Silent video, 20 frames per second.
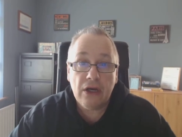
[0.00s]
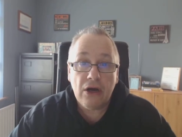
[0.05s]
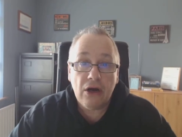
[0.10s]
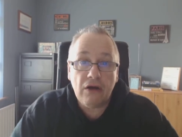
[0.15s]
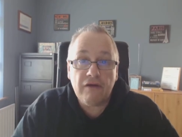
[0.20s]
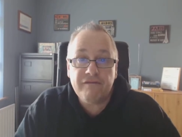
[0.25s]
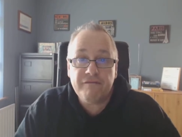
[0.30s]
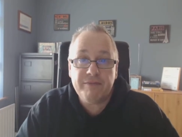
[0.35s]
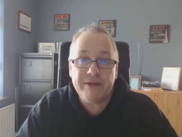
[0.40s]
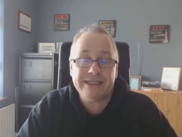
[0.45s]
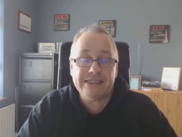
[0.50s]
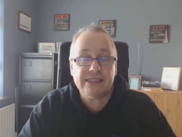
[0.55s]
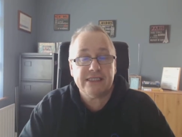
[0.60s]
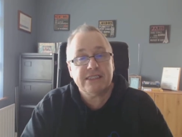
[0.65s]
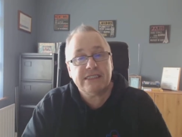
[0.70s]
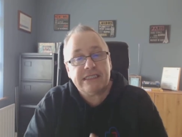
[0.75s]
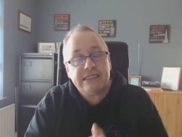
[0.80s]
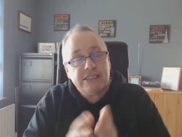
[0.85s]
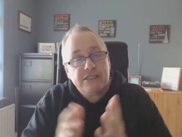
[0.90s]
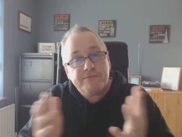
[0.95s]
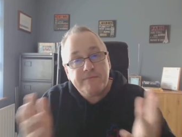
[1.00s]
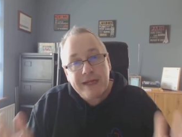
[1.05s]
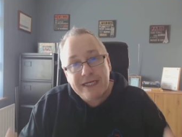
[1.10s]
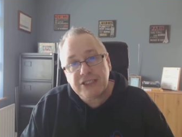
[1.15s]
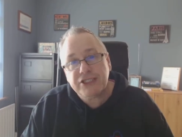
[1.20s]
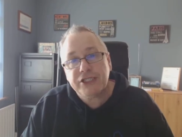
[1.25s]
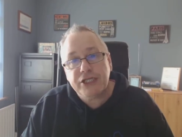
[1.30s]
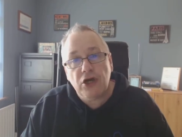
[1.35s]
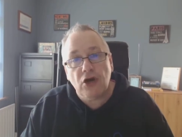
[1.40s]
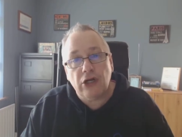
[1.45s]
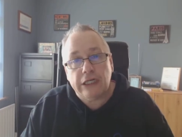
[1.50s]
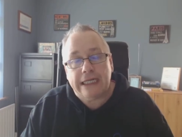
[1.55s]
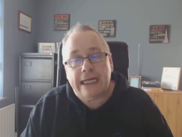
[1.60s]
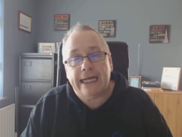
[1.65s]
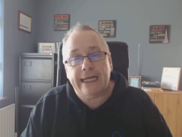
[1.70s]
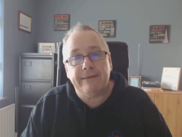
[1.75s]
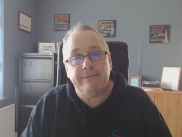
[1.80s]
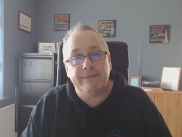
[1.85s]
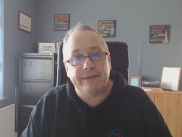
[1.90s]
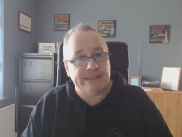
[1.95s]
of business, especially
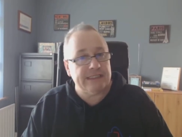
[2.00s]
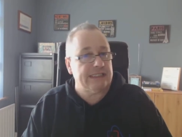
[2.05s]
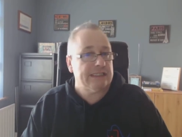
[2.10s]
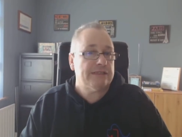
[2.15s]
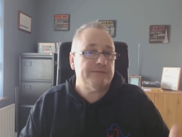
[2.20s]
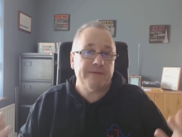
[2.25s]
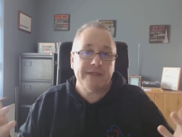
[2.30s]
online business,